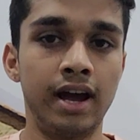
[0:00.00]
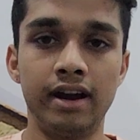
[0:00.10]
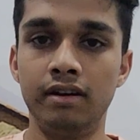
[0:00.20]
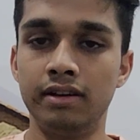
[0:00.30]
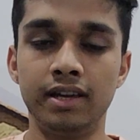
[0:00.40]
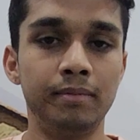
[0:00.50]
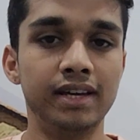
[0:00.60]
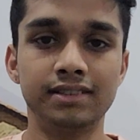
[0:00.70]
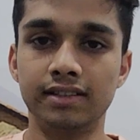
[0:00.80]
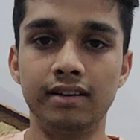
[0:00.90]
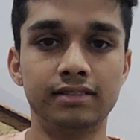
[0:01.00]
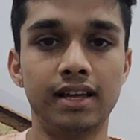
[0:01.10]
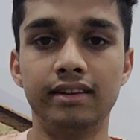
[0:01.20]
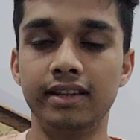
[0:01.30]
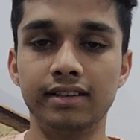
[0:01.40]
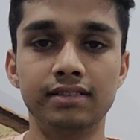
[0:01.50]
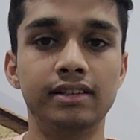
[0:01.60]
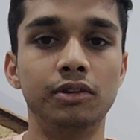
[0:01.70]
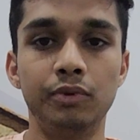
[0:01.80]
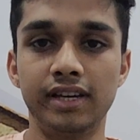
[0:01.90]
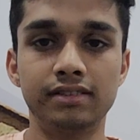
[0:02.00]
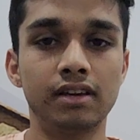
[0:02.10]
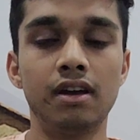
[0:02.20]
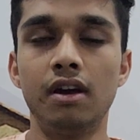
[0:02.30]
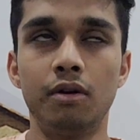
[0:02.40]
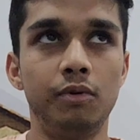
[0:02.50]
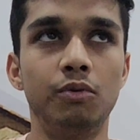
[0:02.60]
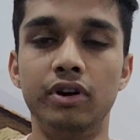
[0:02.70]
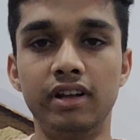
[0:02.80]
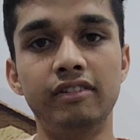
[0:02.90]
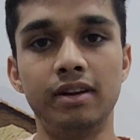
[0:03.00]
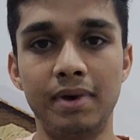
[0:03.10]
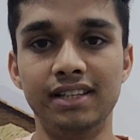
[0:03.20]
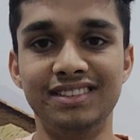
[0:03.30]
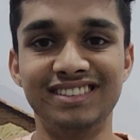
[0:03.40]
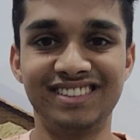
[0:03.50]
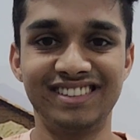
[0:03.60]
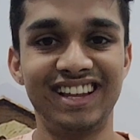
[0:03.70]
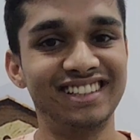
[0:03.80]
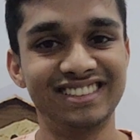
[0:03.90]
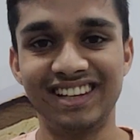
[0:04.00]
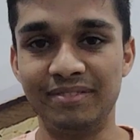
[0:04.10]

and he makes us understand things in ways we wouldn't even imagine. That's